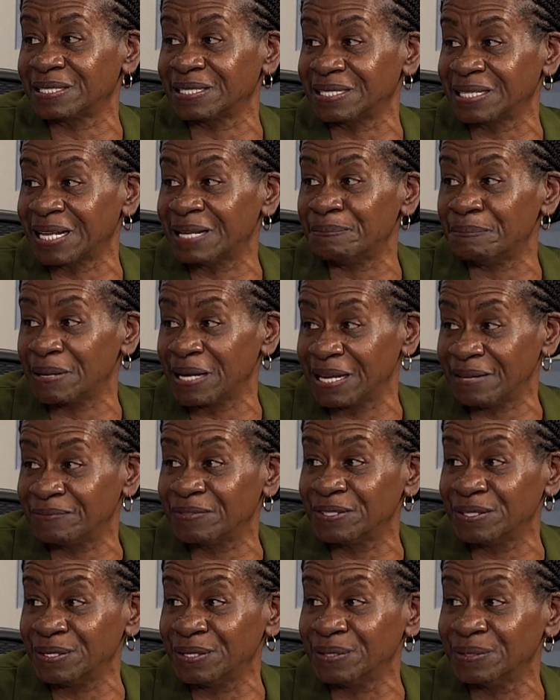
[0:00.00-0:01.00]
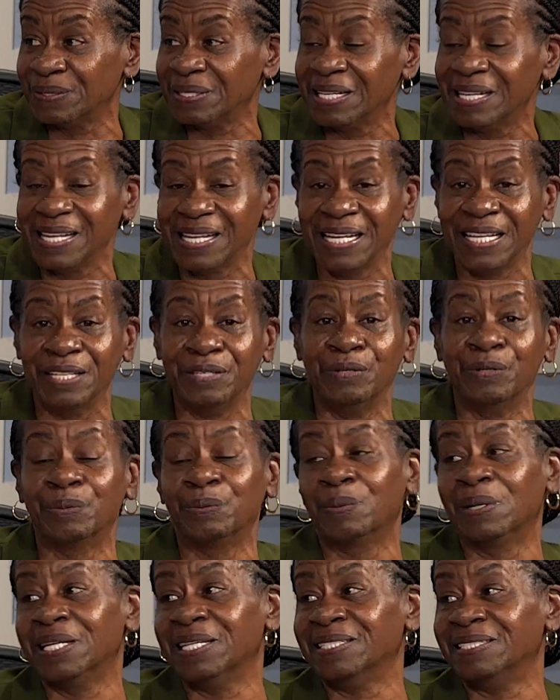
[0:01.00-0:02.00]
they pay for you in your
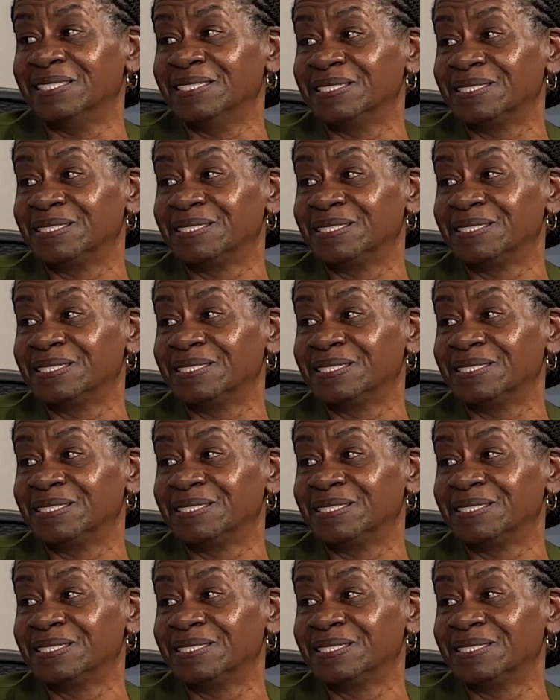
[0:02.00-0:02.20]
wages.